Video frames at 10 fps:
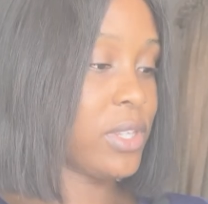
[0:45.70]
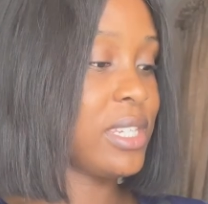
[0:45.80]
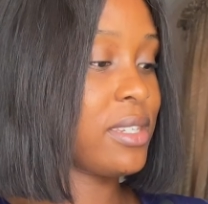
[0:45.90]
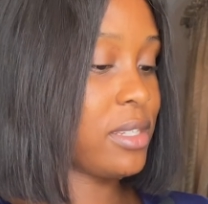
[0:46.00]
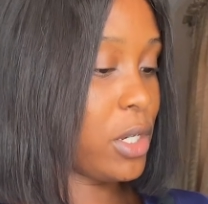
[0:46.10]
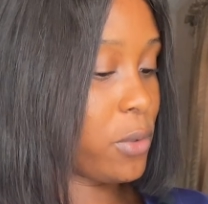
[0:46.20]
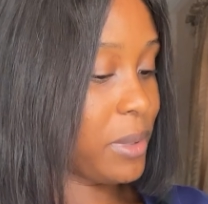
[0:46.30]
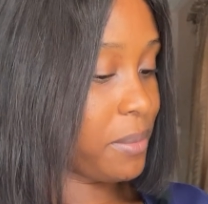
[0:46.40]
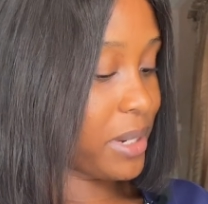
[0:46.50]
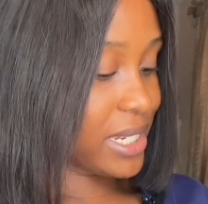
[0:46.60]
this is the
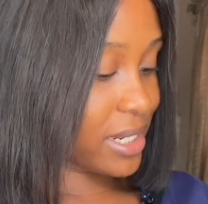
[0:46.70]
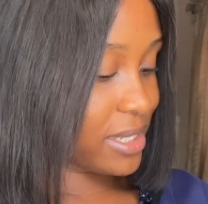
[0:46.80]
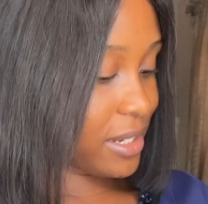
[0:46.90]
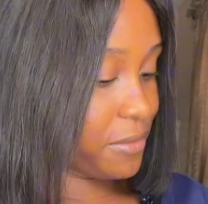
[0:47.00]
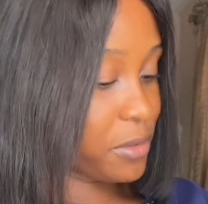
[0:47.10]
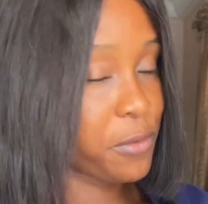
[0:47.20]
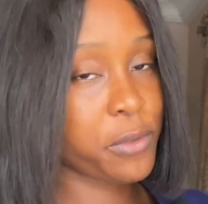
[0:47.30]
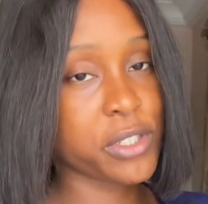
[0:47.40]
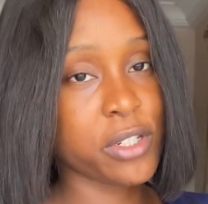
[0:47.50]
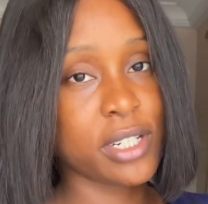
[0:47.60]
Lumamask 7
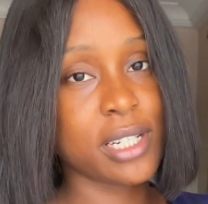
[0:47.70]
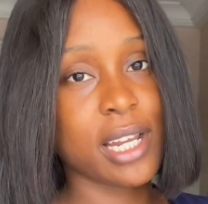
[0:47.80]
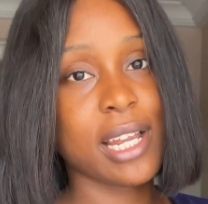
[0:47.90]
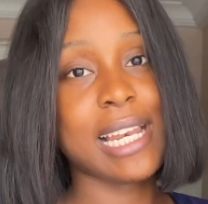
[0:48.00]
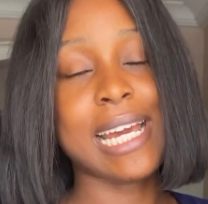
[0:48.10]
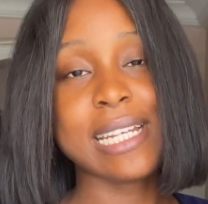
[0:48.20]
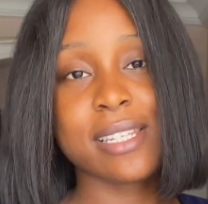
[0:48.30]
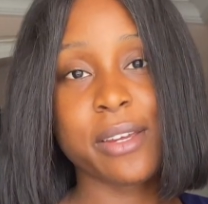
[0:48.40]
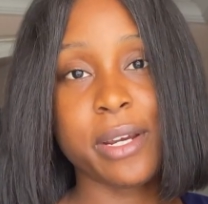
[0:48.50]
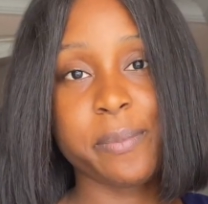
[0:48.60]
photon light
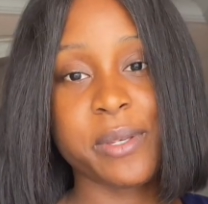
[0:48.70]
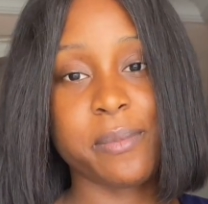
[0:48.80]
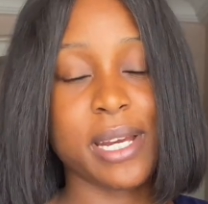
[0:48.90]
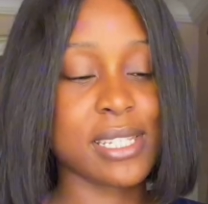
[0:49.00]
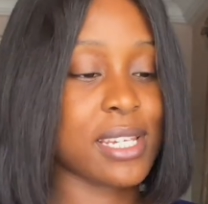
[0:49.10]
therapy mask.